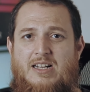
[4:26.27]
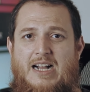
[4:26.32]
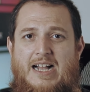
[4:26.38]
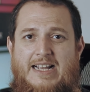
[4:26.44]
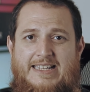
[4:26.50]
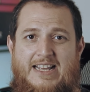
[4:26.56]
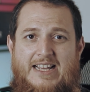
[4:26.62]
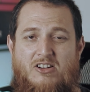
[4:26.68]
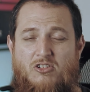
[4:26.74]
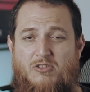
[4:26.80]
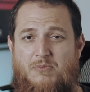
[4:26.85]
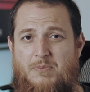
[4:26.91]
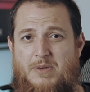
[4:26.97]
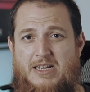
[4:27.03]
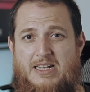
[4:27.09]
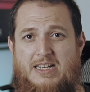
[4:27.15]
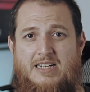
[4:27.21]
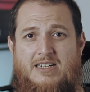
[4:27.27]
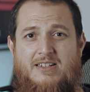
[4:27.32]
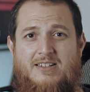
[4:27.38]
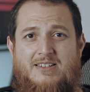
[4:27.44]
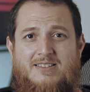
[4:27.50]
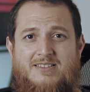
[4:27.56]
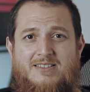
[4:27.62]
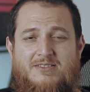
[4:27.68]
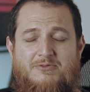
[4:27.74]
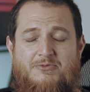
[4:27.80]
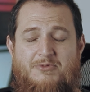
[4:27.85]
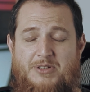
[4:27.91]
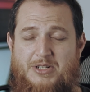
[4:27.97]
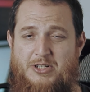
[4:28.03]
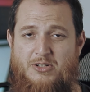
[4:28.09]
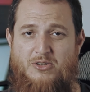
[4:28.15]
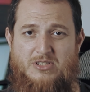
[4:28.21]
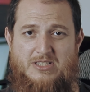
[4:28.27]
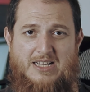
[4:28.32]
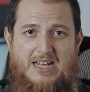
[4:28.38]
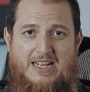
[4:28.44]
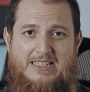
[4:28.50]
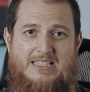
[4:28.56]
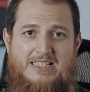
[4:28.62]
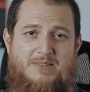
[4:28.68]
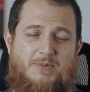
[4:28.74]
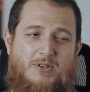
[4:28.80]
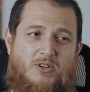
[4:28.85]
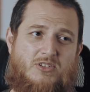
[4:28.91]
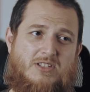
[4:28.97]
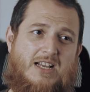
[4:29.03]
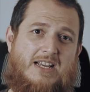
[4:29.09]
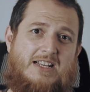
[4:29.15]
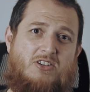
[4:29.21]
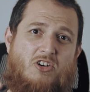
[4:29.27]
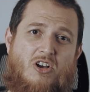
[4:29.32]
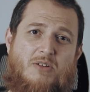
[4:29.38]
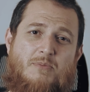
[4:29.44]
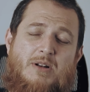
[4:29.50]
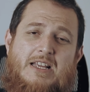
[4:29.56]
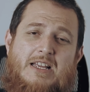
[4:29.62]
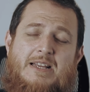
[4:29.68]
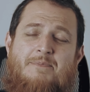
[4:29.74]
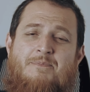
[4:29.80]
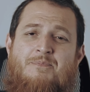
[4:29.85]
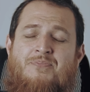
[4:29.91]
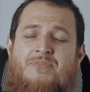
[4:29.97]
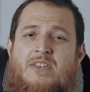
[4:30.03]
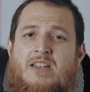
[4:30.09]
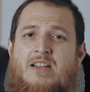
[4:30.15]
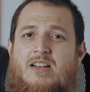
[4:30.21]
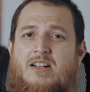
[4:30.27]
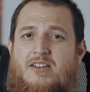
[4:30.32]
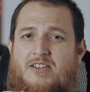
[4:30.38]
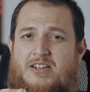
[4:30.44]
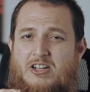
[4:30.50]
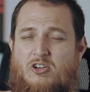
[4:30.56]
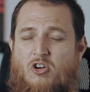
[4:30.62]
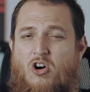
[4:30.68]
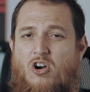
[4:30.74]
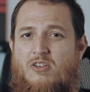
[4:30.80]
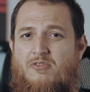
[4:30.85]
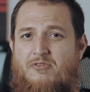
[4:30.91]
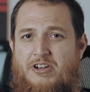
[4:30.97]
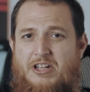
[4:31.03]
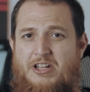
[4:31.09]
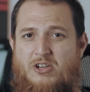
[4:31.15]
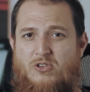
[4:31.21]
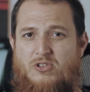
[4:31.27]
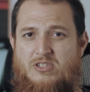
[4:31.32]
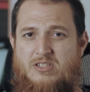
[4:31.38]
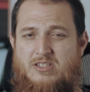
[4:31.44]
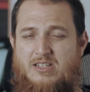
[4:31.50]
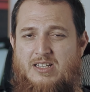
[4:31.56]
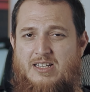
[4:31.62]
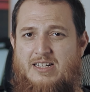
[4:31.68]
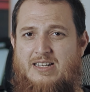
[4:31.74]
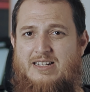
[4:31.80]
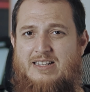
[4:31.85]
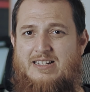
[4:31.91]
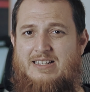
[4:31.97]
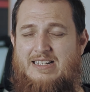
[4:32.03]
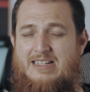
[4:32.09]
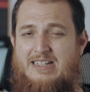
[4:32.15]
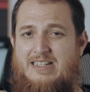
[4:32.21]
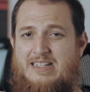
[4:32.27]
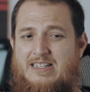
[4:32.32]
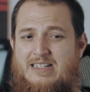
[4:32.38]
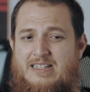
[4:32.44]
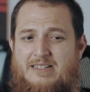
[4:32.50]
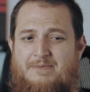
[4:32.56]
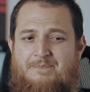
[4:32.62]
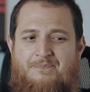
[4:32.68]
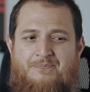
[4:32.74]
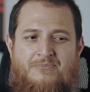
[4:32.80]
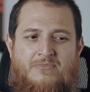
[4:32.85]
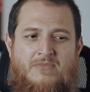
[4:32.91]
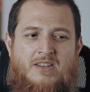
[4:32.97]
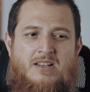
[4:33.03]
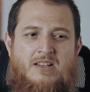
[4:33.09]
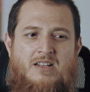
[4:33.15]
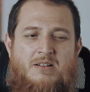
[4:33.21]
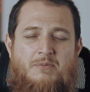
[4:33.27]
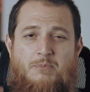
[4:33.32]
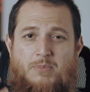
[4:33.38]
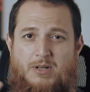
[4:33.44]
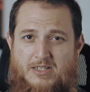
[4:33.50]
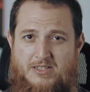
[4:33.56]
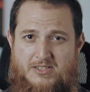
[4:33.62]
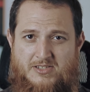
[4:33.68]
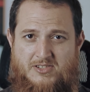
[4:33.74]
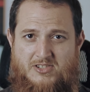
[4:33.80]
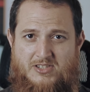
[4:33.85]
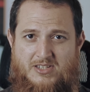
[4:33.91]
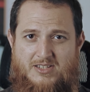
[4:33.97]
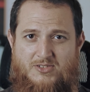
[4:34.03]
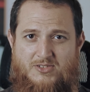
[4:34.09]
I cannot make videos like this because I normally record videos in bursts.